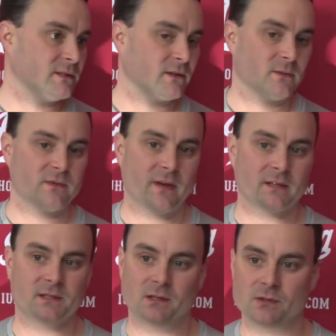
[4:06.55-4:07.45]
terms of
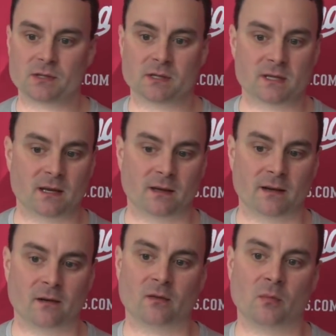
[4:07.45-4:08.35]
execution and taking
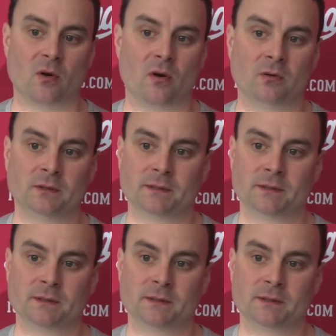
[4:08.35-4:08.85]
care of the ball.